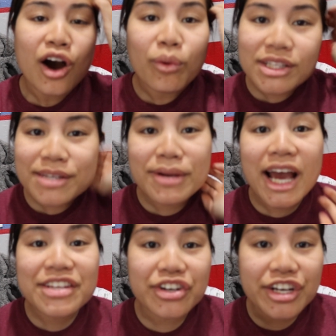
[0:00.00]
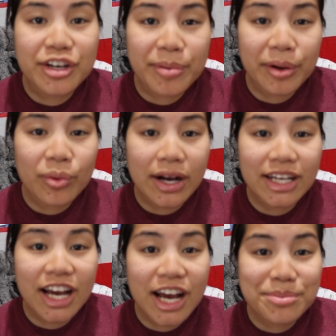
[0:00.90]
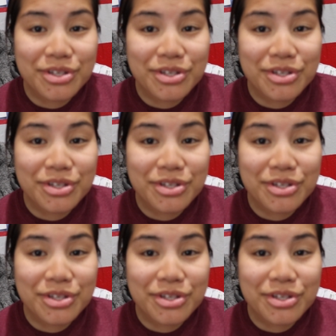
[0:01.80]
What's up guys, Nerdy Newb here, welcome